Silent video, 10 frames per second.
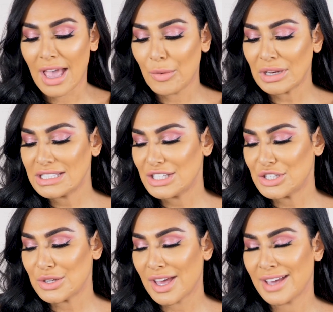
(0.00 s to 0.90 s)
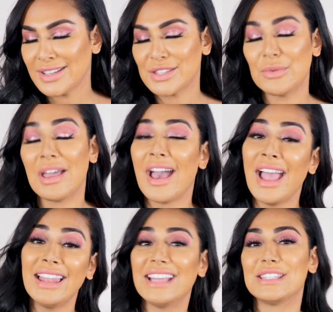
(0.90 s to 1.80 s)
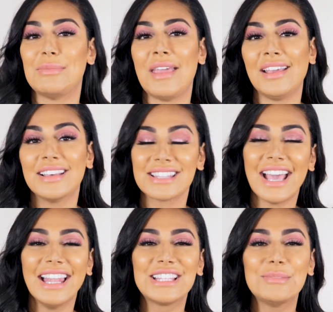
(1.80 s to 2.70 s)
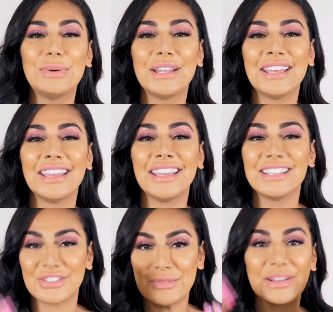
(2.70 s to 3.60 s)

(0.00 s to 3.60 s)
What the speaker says: I want to teach you guys the way I like to bake because I like to put it in different